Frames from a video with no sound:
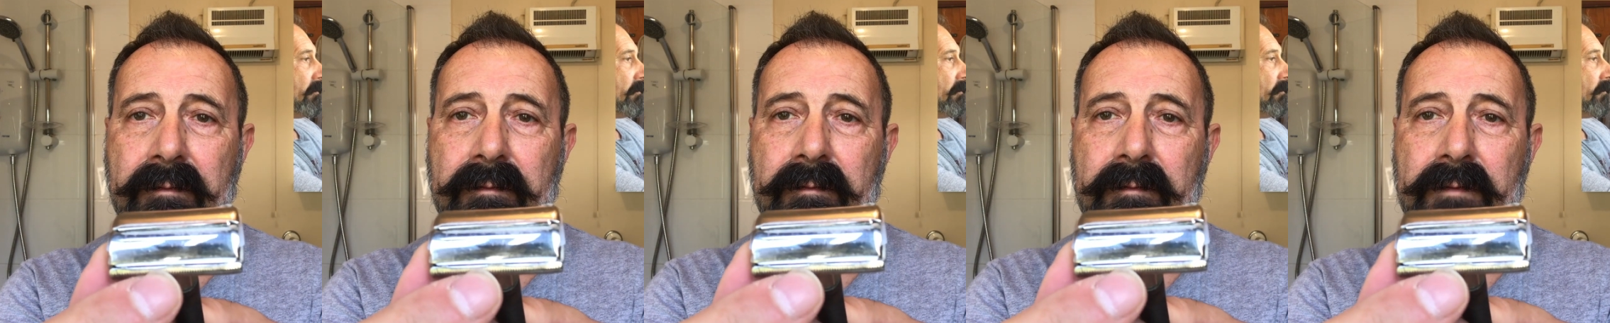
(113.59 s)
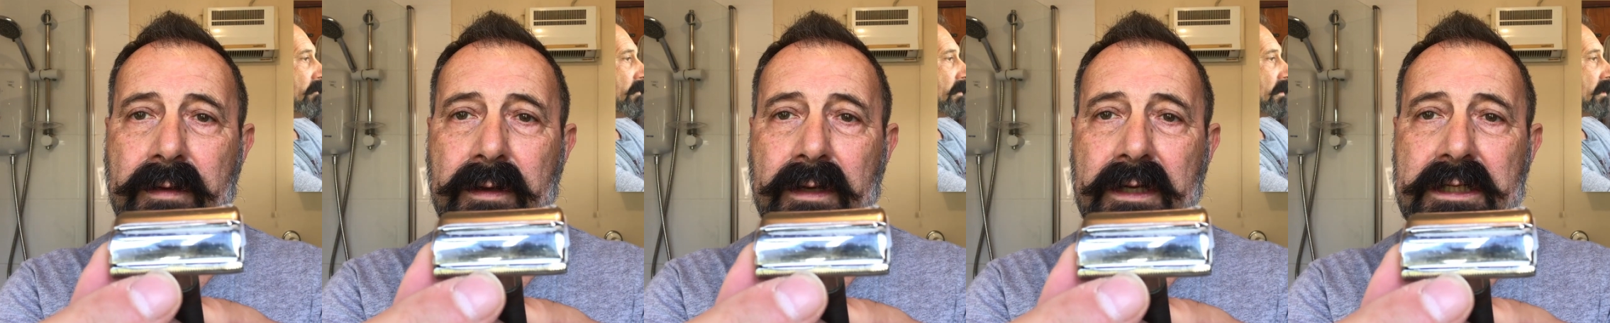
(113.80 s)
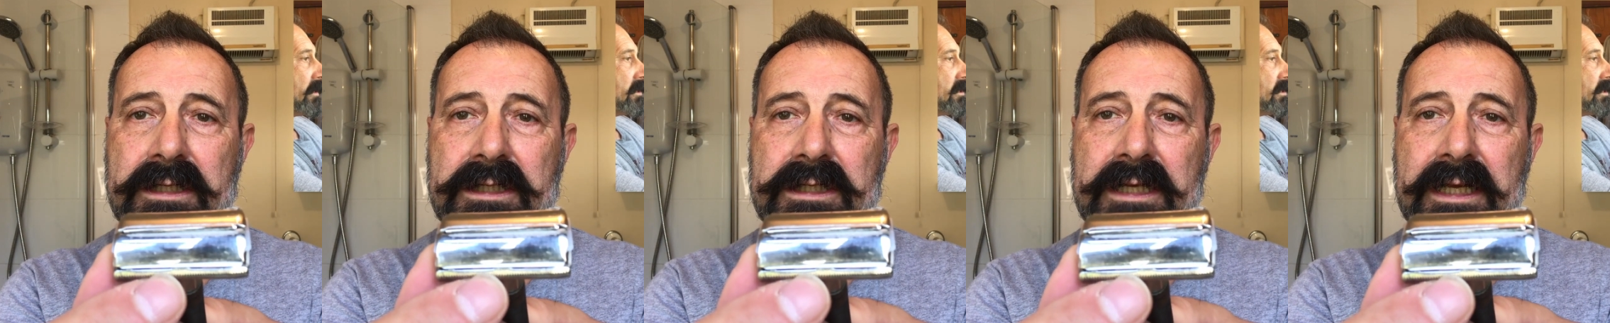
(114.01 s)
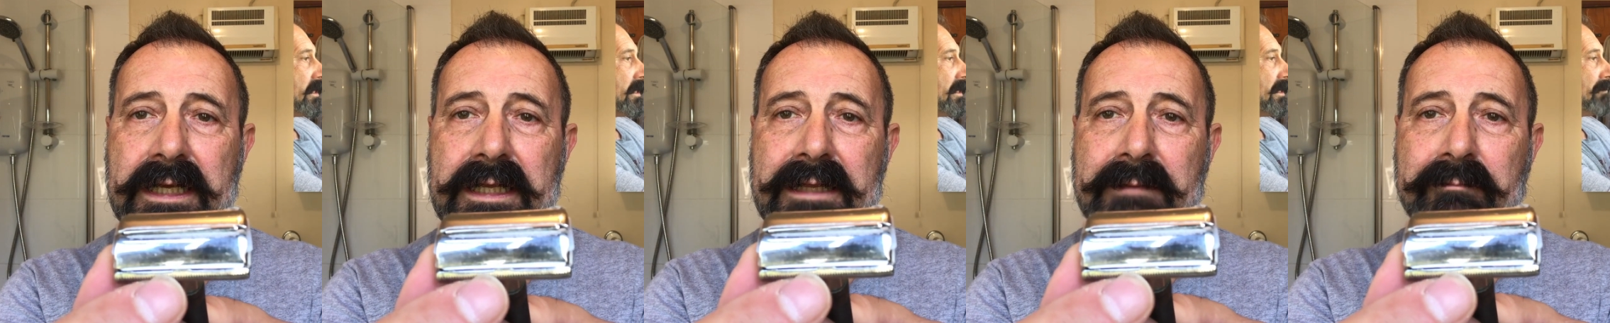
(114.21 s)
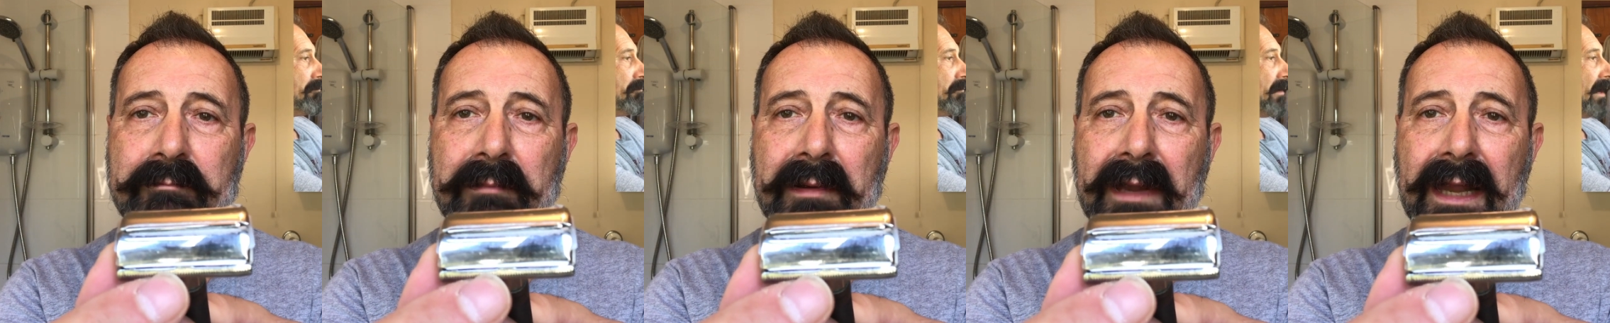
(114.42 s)
you can see the
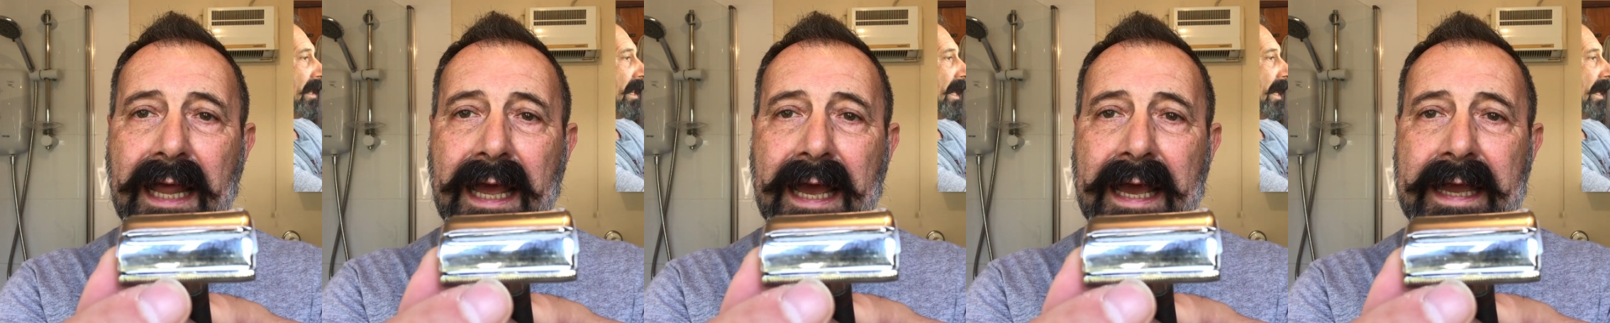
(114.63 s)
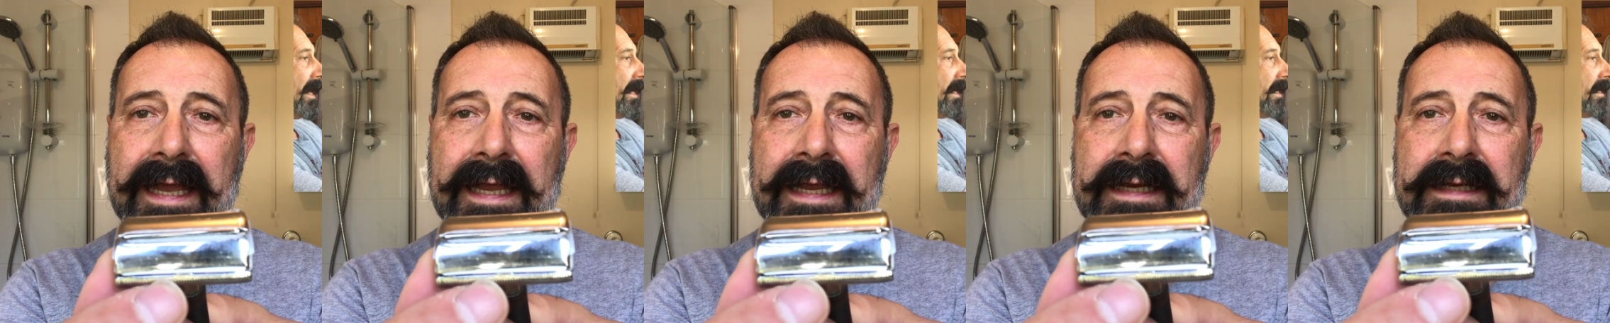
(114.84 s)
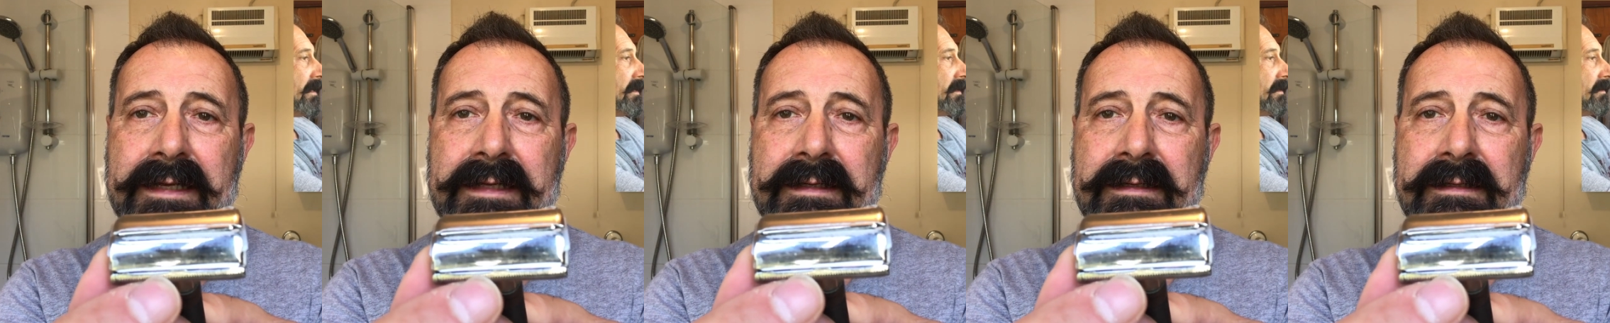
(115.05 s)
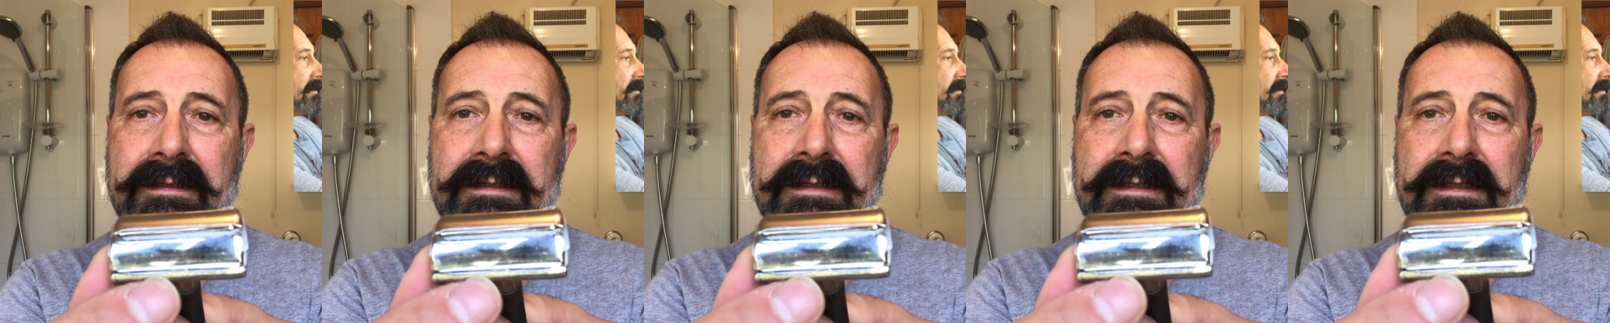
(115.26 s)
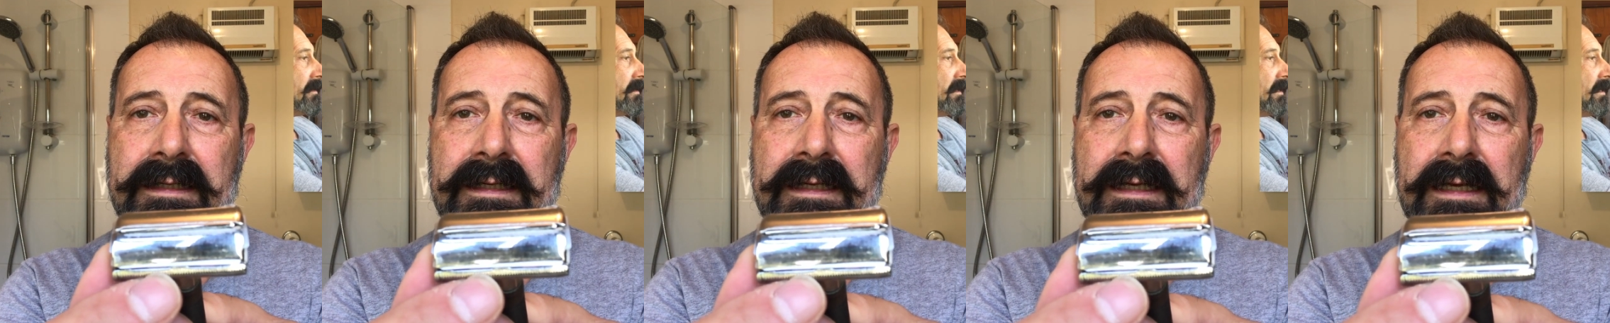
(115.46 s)
blade
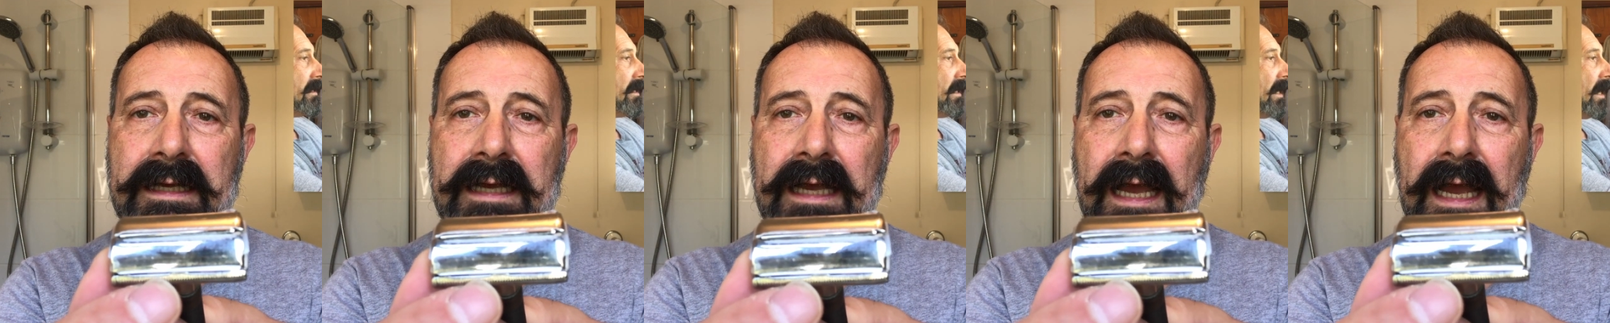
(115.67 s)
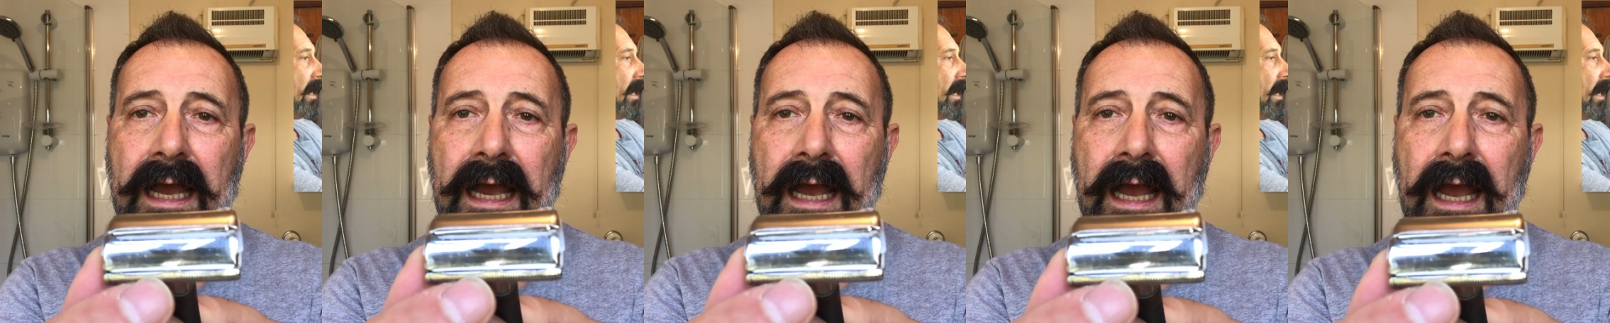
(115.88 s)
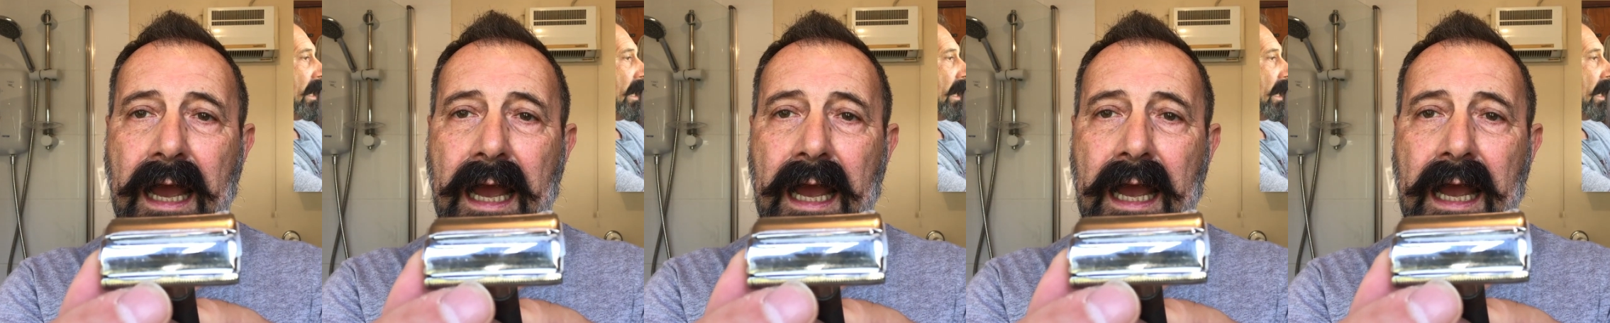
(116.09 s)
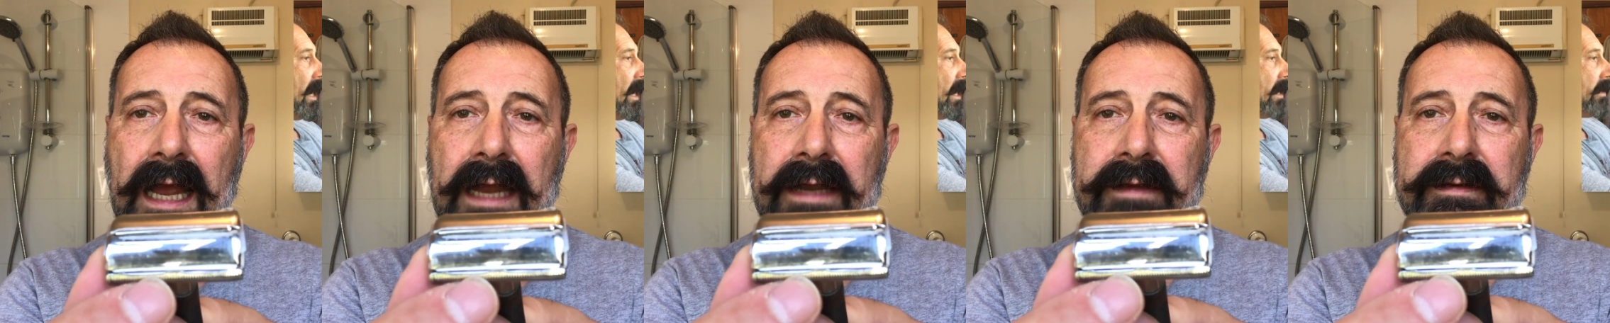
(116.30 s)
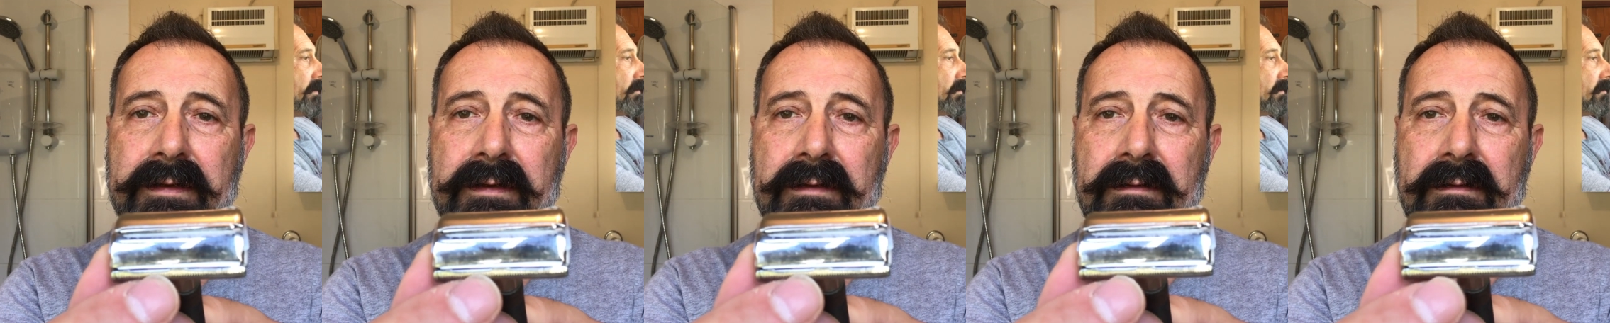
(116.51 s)
and